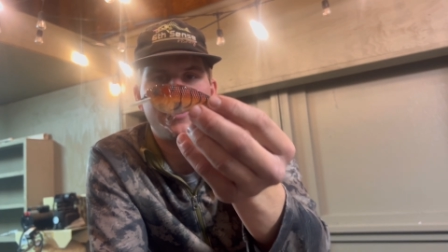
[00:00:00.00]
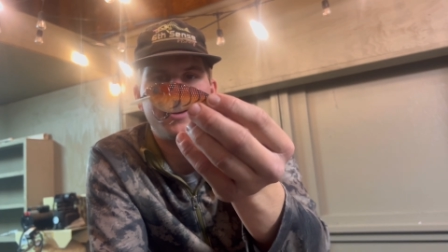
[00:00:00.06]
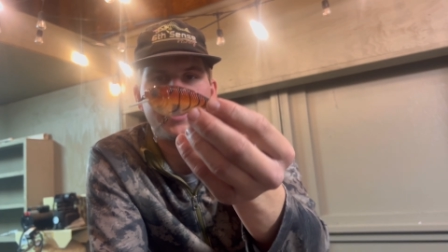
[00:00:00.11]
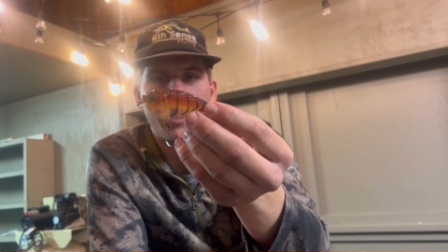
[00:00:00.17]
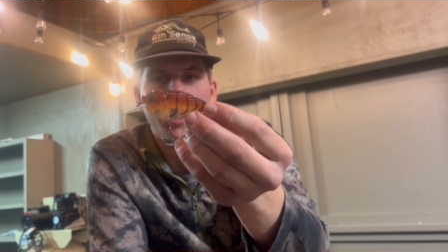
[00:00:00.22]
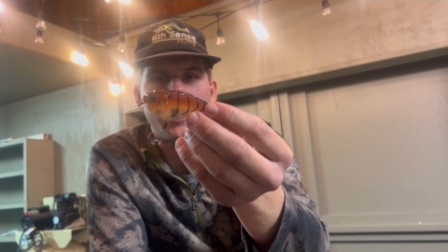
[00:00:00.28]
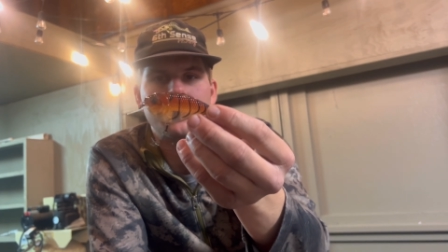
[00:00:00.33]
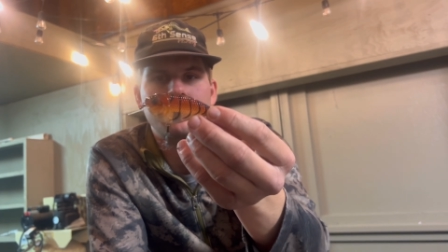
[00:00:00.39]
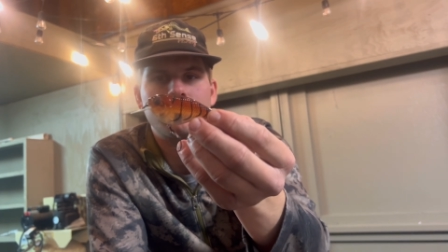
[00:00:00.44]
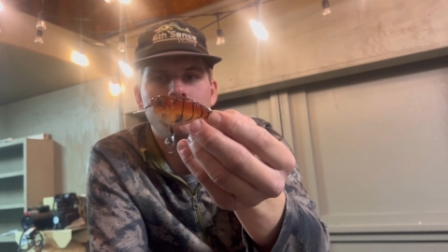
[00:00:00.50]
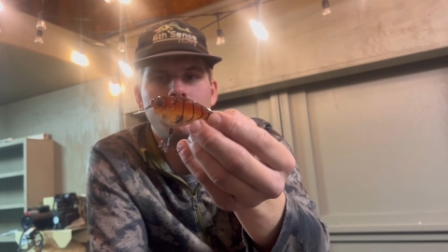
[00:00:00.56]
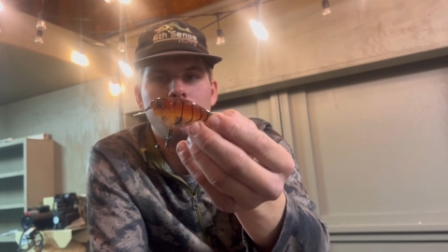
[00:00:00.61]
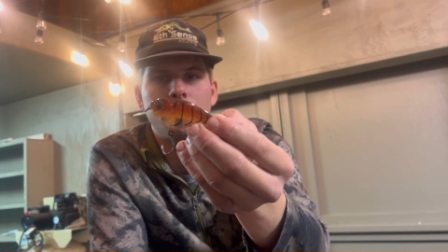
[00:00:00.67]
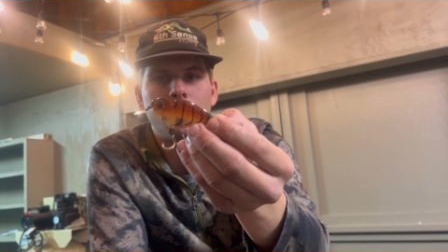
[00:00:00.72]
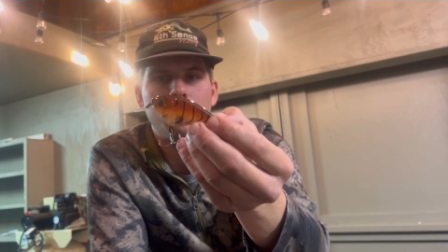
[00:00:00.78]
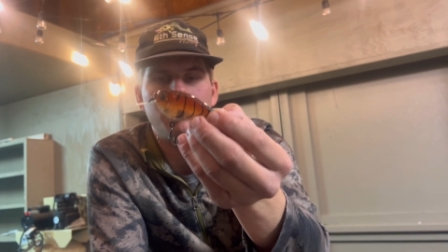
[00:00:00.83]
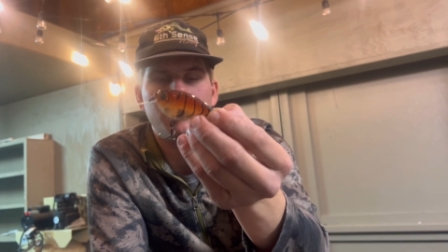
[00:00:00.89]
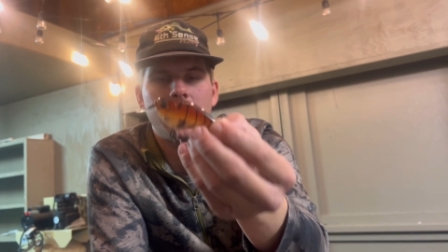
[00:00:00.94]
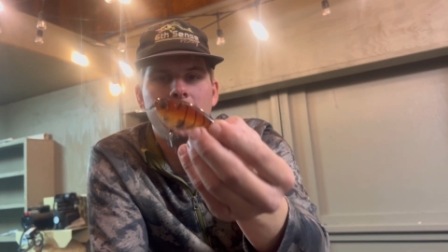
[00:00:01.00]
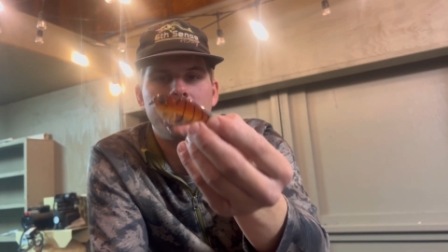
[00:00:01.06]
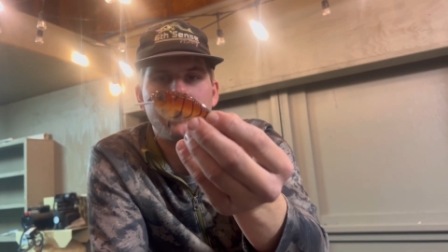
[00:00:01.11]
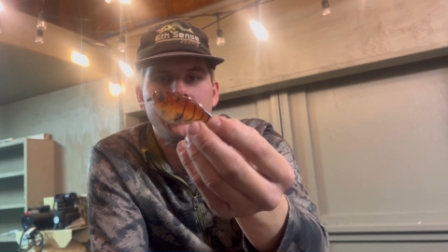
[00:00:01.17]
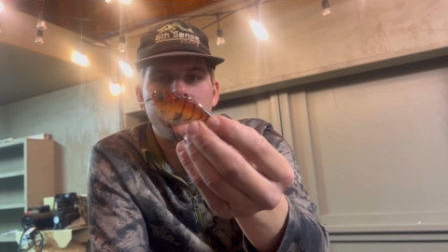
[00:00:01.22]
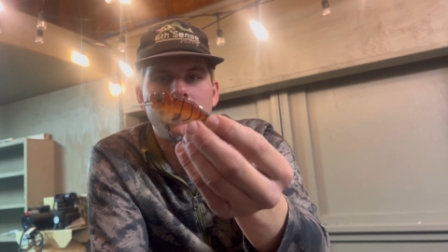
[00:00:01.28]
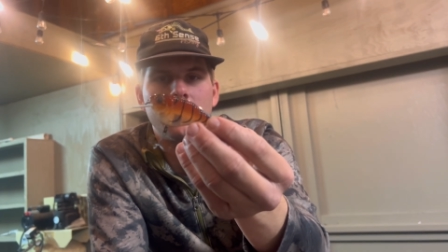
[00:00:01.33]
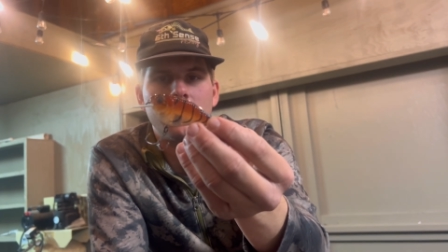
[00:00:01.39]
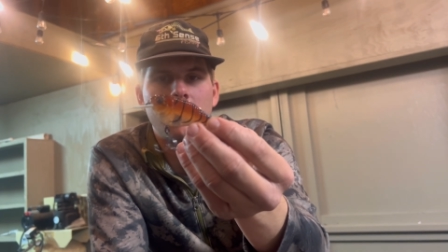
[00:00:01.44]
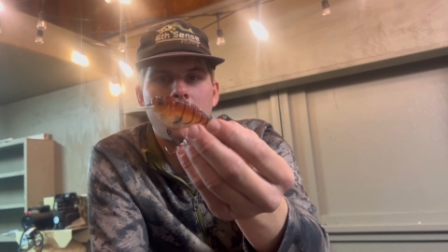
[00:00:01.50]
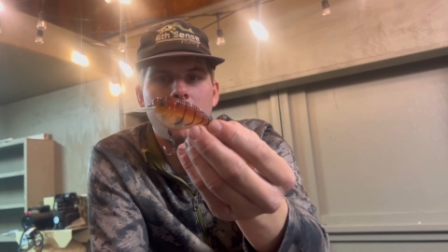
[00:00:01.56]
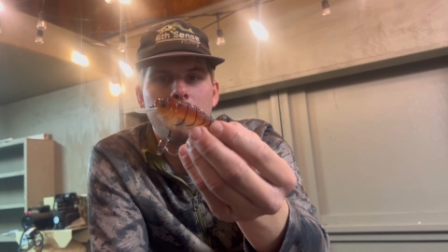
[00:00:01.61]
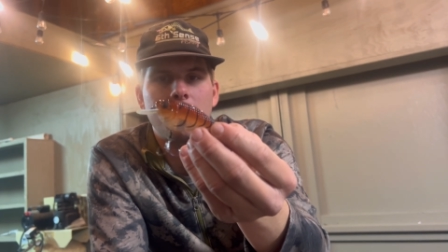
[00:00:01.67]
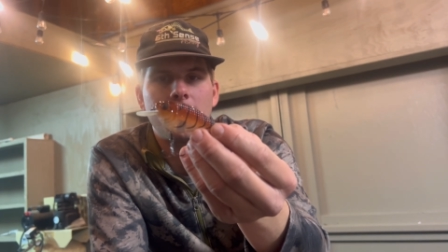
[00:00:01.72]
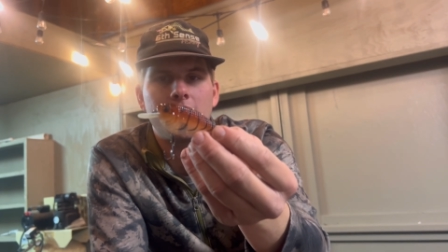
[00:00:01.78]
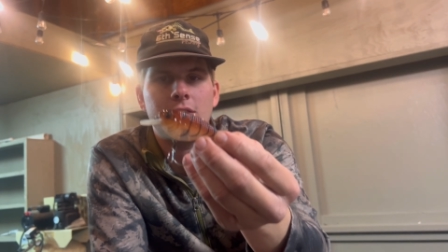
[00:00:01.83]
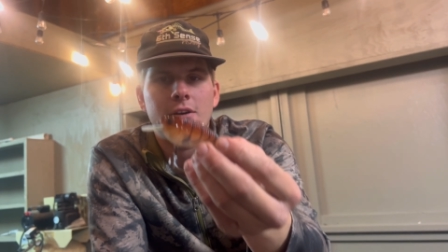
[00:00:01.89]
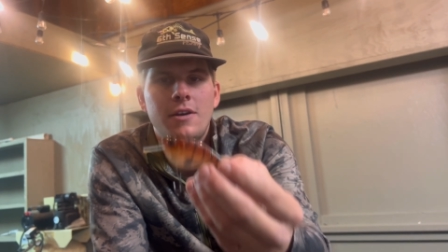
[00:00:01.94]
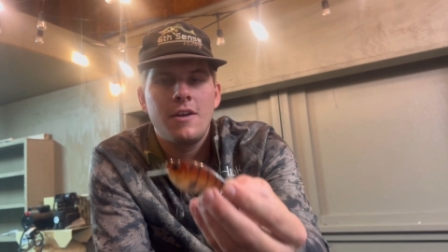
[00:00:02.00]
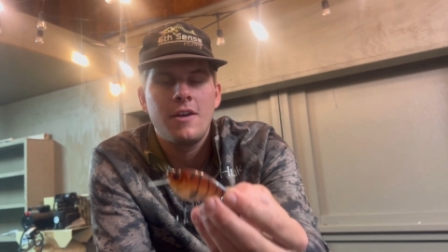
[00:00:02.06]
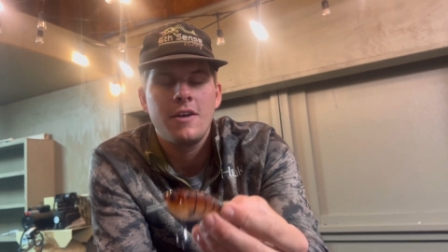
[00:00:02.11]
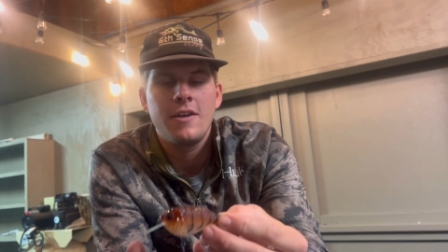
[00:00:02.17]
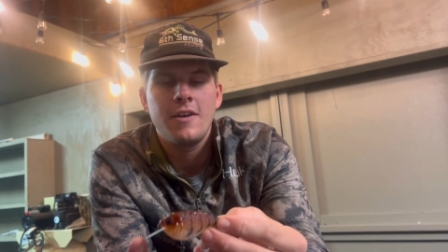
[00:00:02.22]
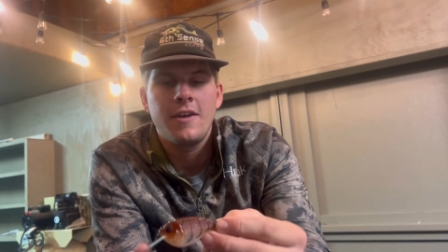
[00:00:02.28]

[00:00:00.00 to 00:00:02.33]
natural, will blend in a lot better.